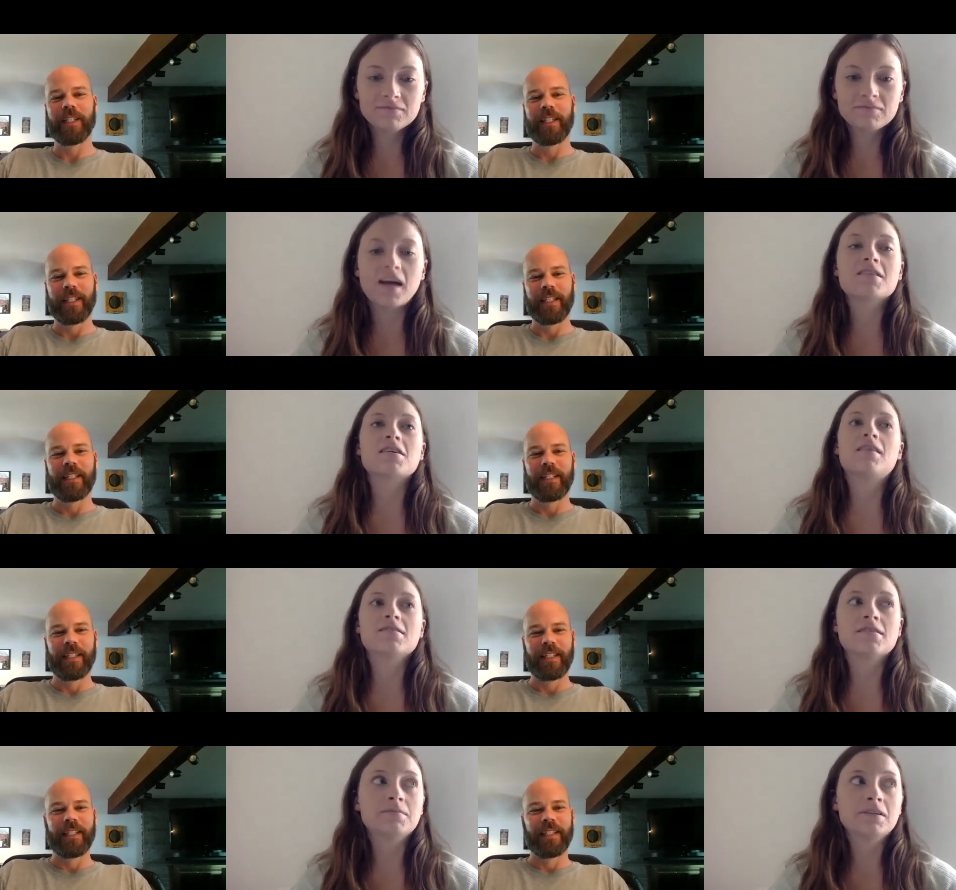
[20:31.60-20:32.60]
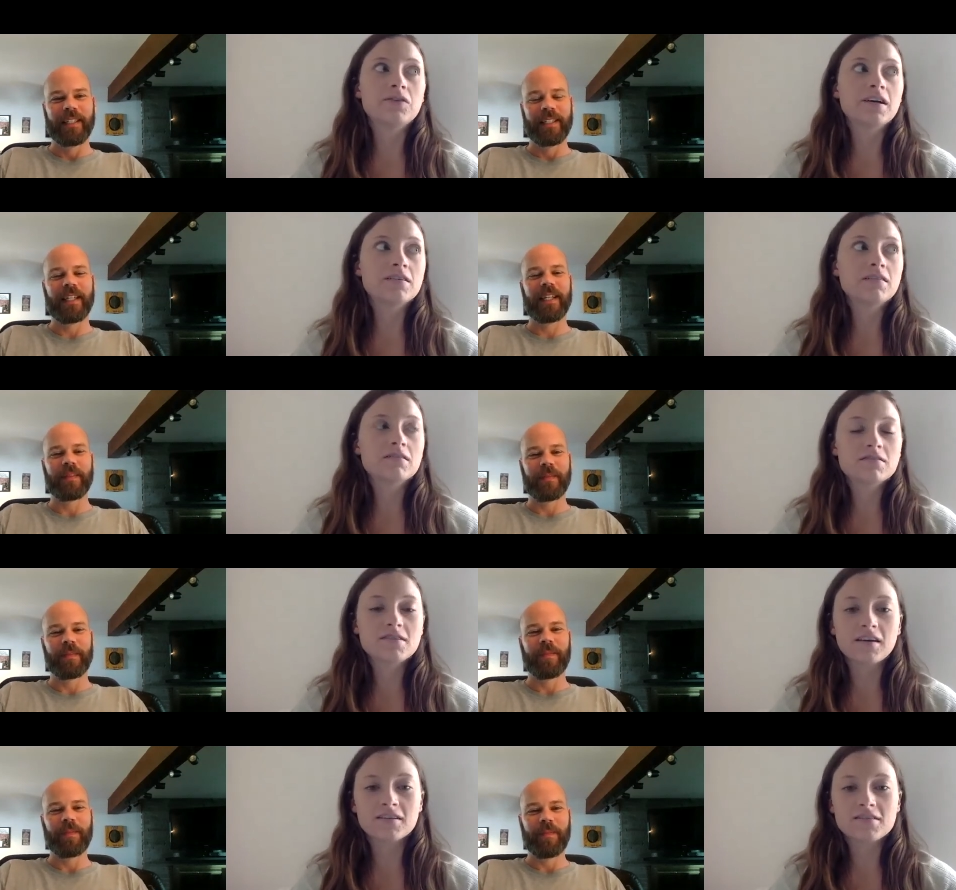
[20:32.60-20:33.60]
Speaker 1: That's awesome that you get yeah.
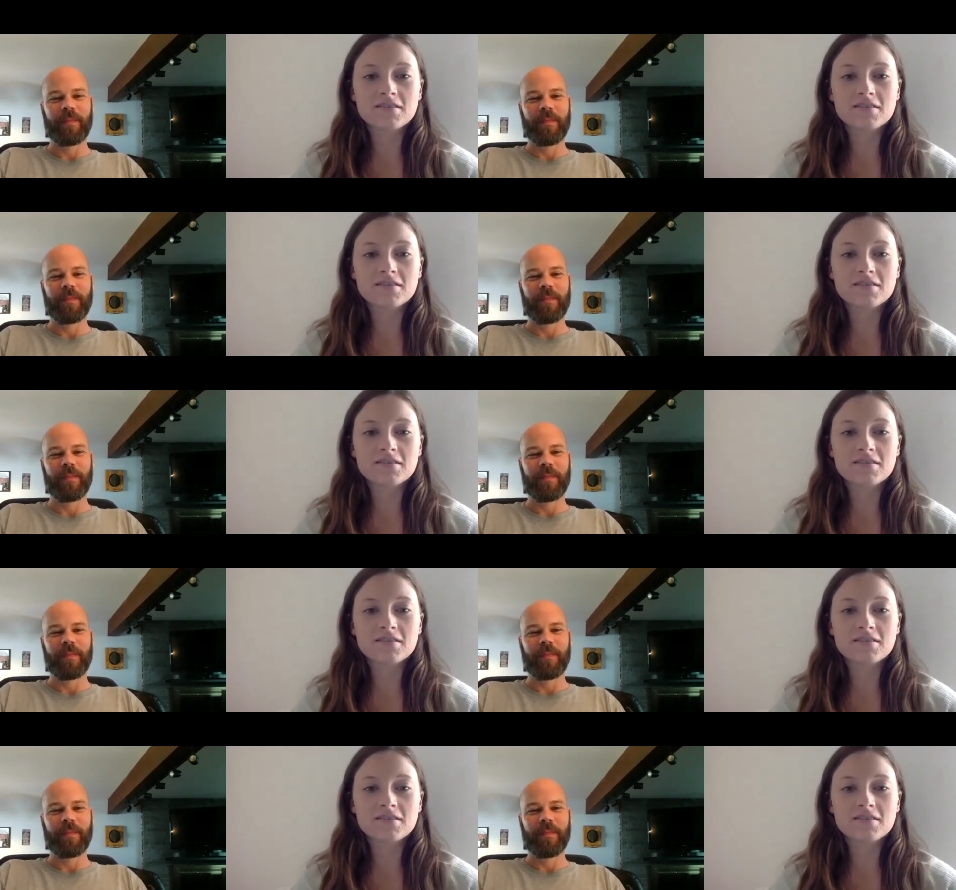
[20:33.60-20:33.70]
tickets to